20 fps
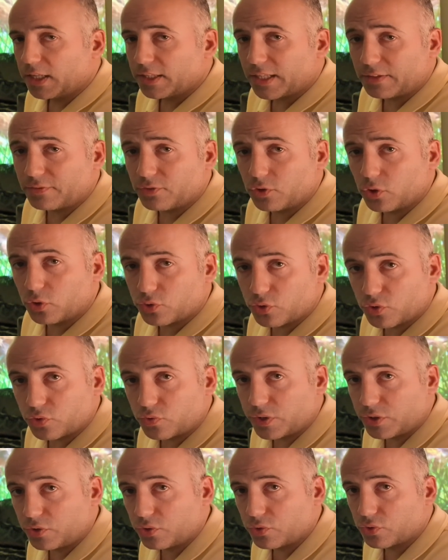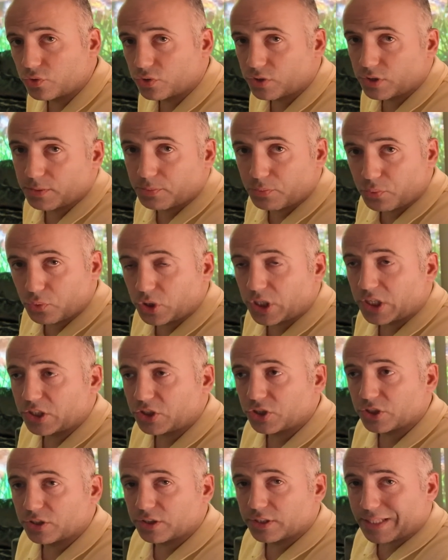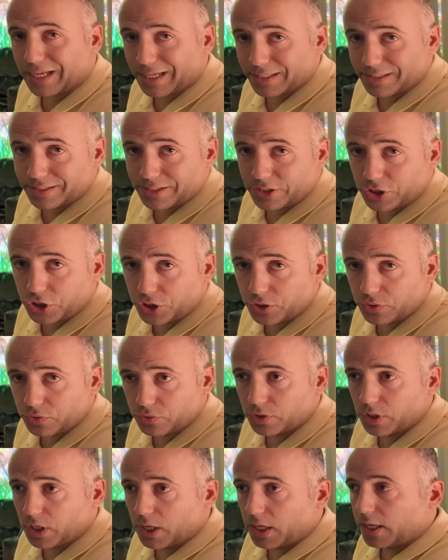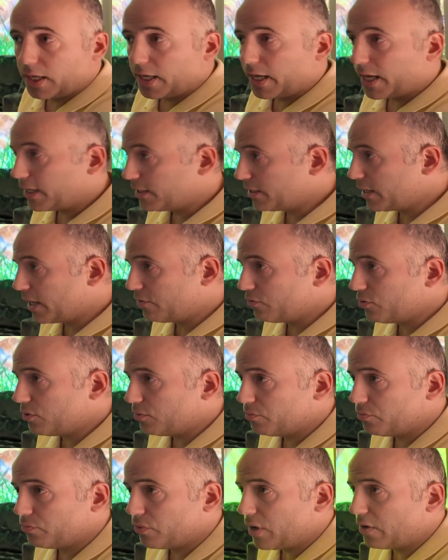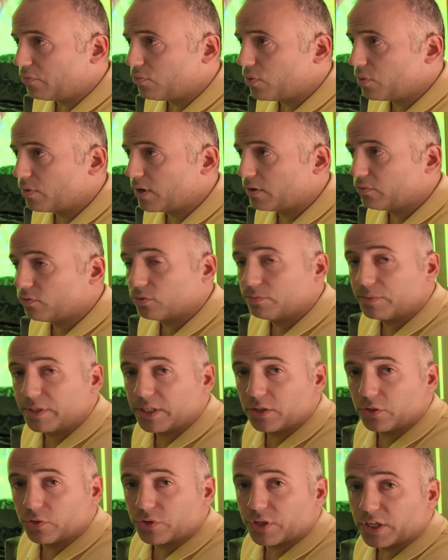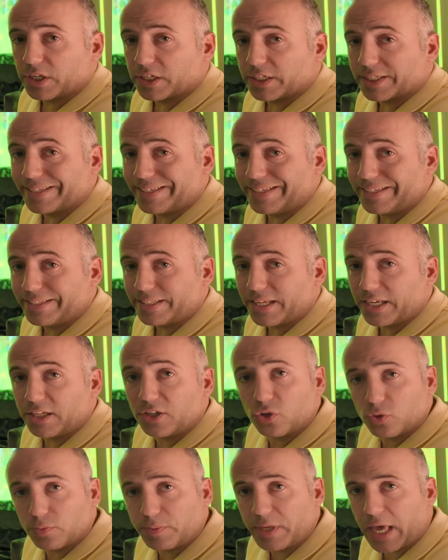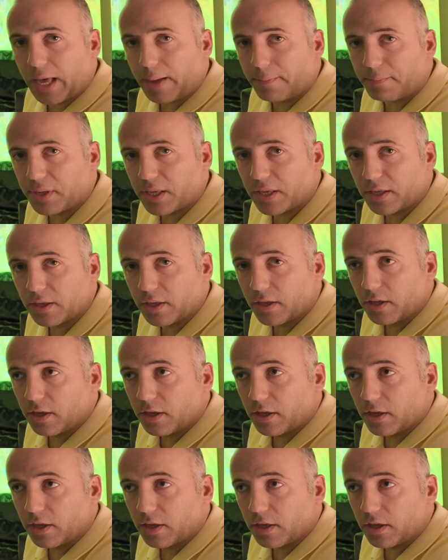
That will also reduce the potential dust issue, and everywhere will be looking clean and you'll be happy.